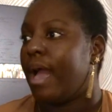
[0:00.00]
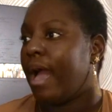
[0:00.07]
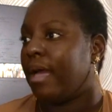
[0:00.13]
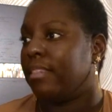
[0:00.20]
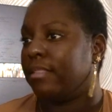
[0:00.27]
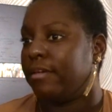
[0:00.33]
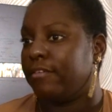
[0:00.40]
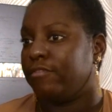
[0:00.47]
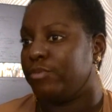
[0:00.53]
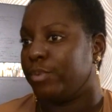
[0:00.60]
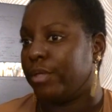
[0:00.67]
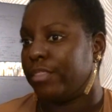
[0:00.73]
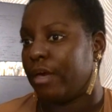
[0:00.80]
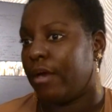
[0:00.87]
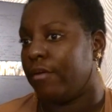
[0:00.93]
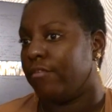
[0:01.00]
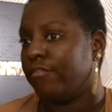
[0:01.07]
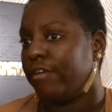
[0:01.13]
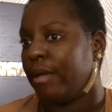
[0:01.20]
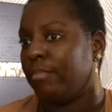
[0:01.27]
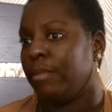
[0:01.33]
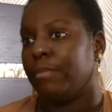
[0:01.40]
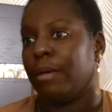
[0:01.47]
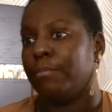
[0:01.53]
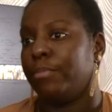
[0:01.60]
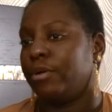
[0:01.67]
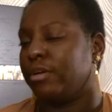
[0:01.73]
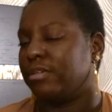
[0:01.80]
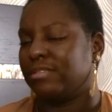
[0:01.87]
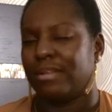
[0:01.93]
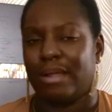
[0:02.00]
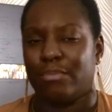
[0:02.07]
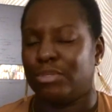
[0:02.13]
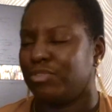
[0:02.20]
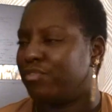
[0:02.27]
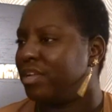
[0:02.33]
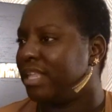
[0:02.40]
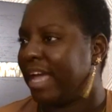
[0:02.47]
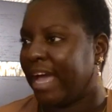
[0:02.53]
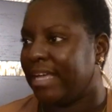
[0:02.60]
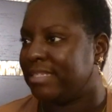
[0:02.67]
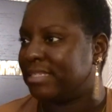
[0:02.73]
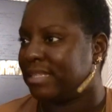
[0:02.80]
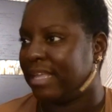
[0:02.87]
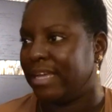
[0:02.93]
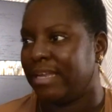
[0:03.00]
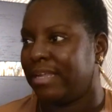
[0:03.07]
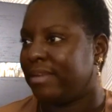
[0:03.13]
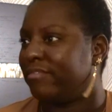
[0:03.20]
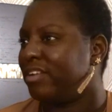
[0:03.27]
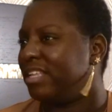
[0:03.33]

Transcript: I lived with family members, and I was really isolated,